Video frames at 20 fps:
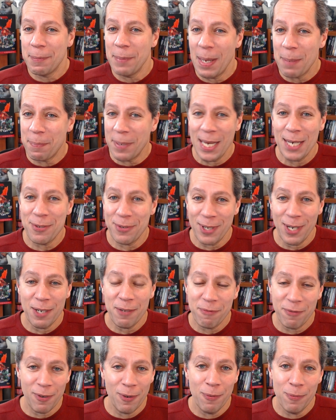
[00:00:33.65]
my
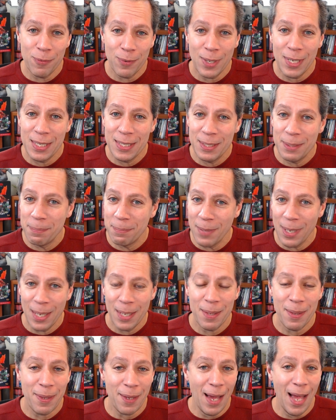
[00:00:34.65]
Patreon for 1
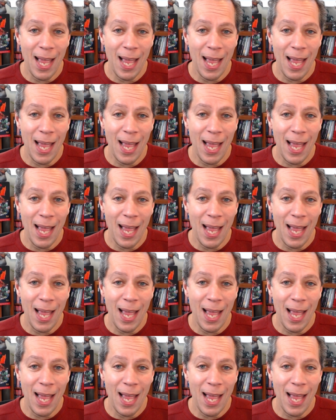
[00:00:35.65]
month.